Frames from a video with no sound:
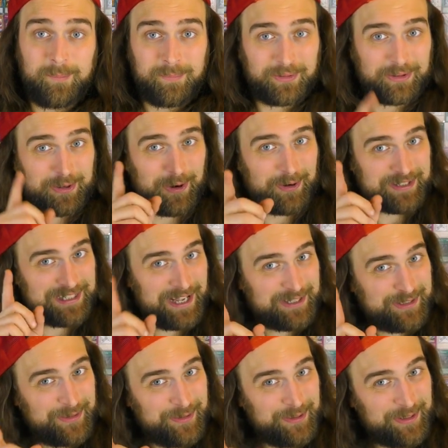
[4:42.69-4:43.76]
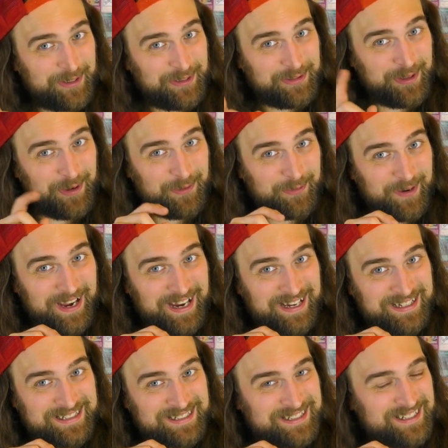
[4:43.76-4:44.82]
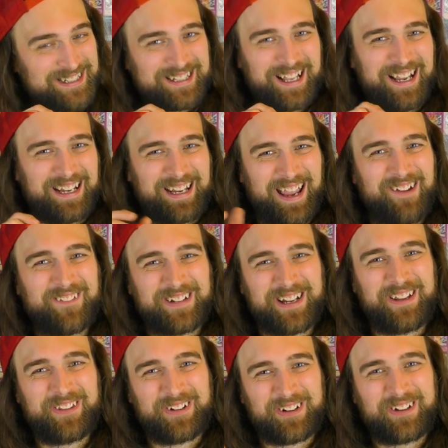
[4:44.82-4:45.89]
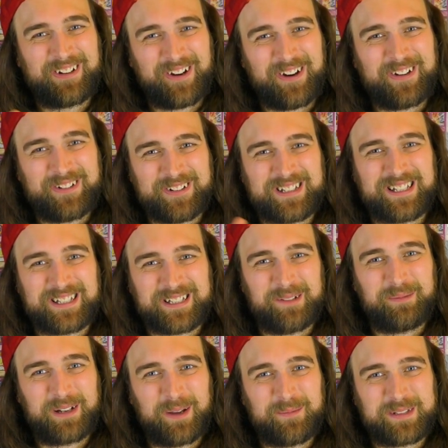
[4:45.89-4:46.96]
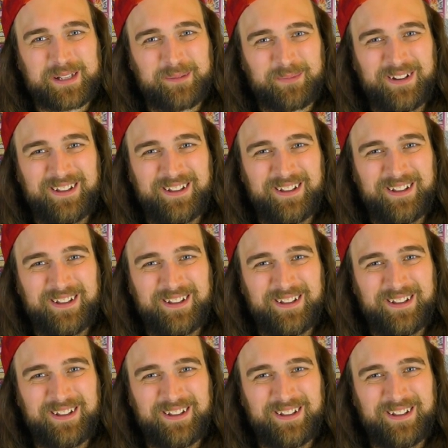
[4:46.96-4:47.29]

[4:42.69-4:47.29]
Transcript: But the card's not too good though, right? Just like every other card your system comes up.